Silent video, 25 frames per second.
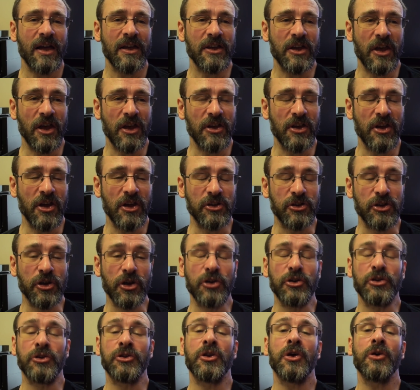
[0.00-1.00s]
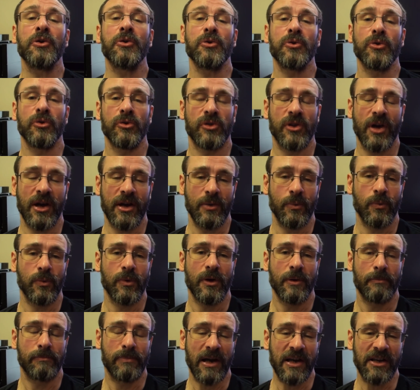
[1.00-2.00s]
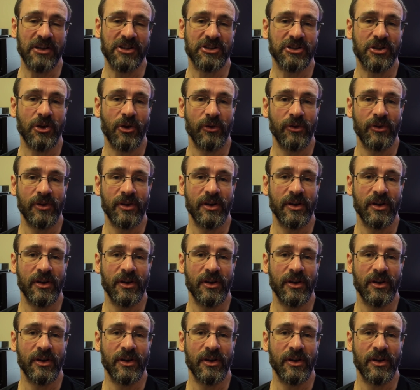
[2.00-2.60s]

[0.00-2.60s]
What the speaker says: you knew they were based on